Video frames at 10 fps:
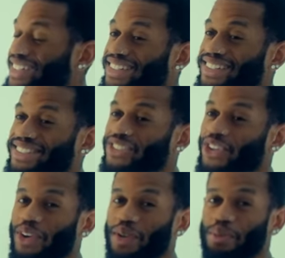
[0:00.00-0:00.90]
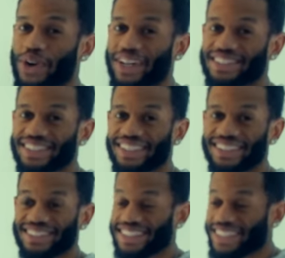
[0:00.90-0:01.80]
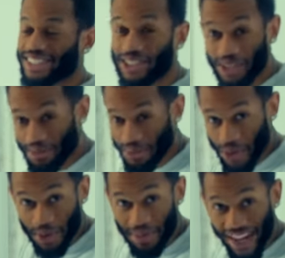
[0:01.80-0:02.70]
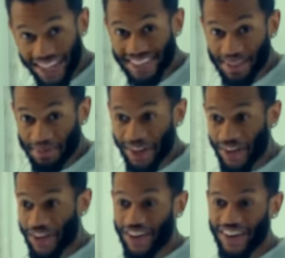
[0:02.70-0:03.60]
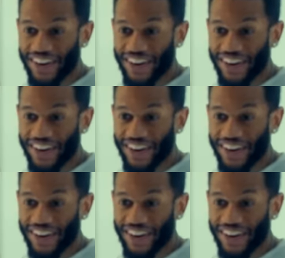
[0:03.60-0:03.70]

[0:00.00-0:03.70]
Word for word: He's lying. Tony breaks He's it. lying. Tony broke my AC in That's my not